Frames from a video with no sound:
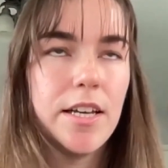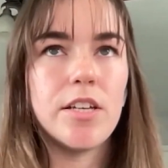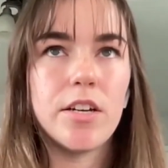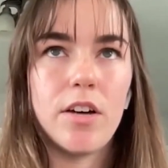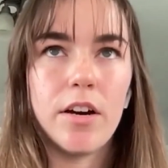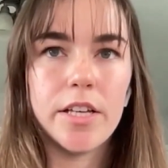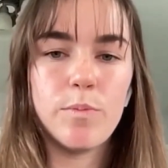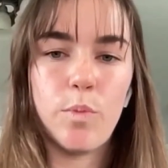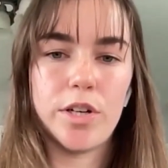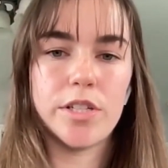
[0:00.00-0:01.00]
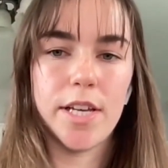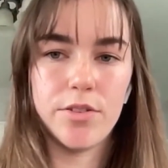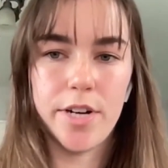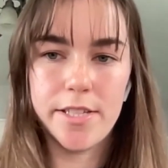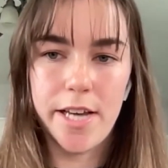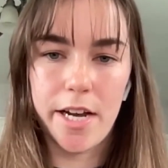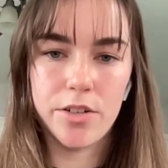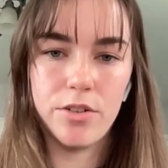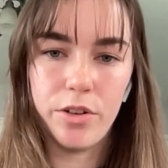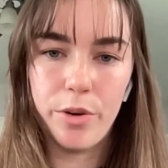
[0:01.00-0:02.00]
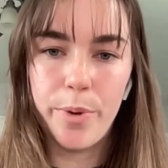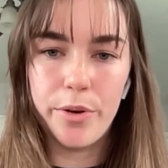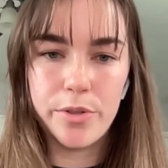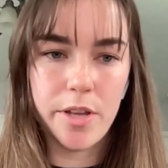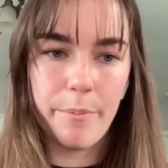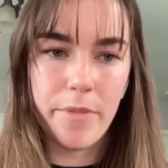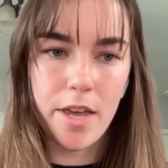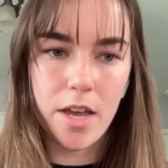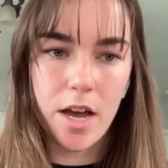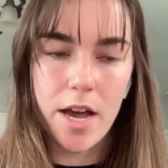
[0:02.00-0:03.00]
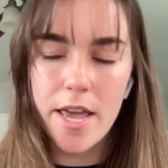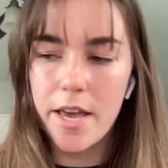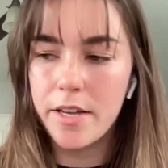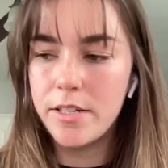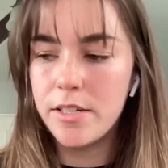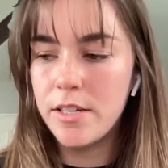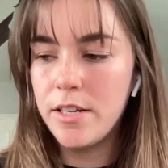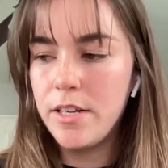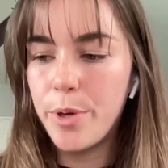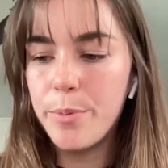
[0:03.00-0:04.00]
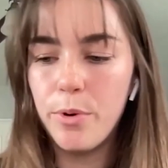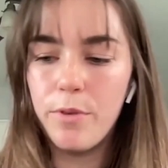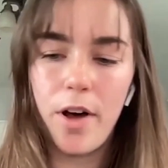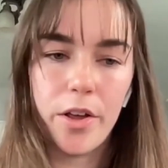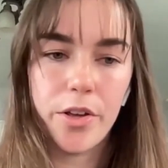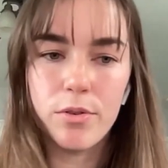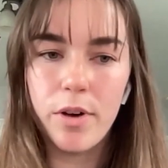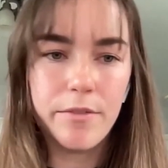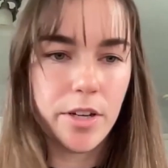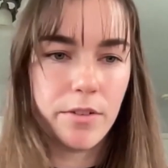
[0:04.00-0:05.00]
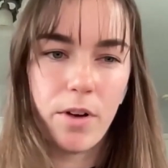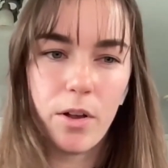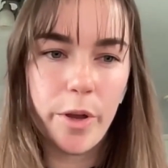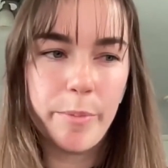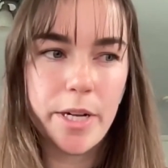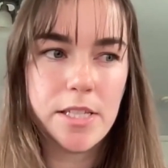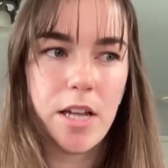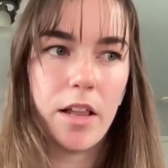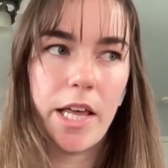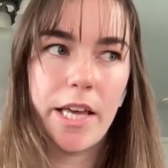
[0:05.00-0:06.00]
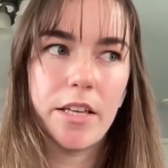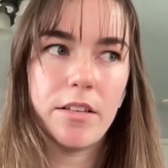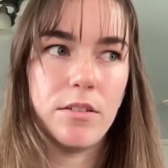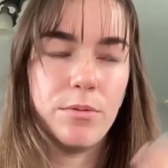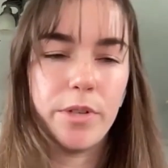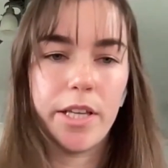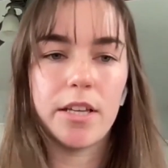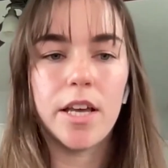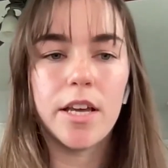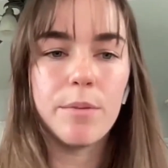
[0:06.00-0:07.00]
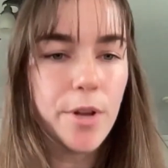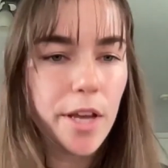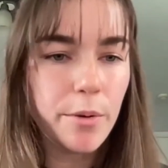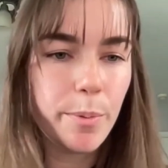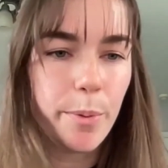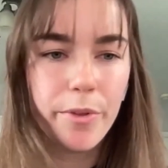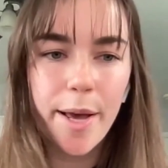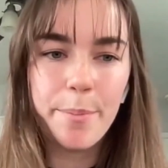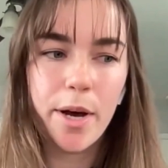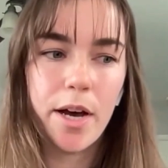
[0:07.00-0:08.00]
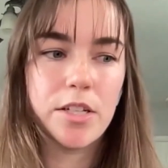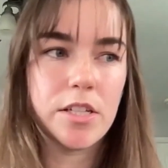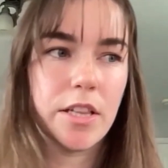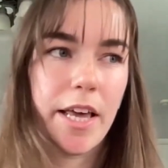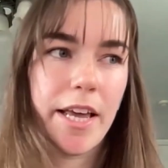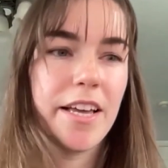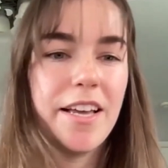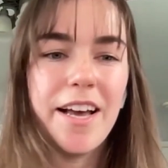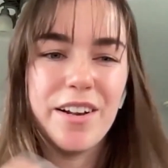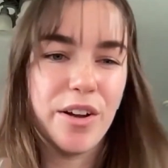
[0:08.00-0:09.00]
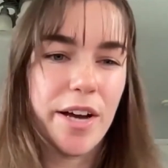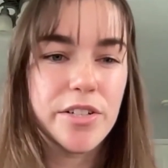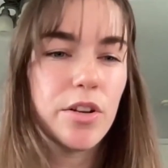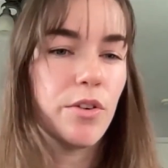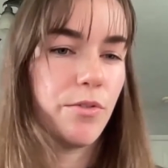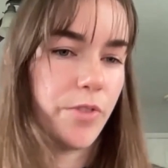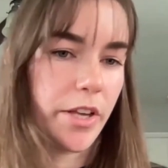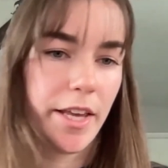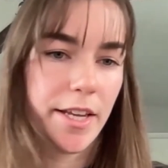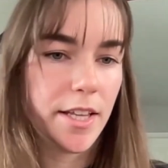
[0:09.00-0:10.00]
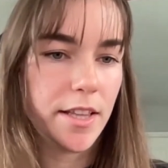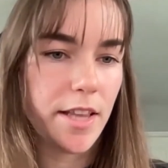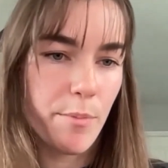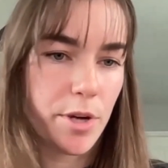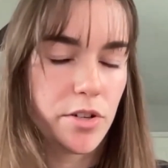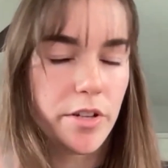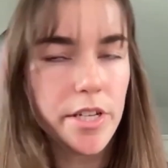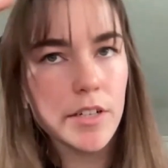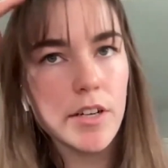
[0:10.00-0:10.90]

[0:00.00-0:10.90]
TikTok is more just like transactional. You'll post something and people will follow you. You'll have a good following, but it's not like you really can like communicate with people that much. And like, I don't know, I just don't feel like it that much on TikTok.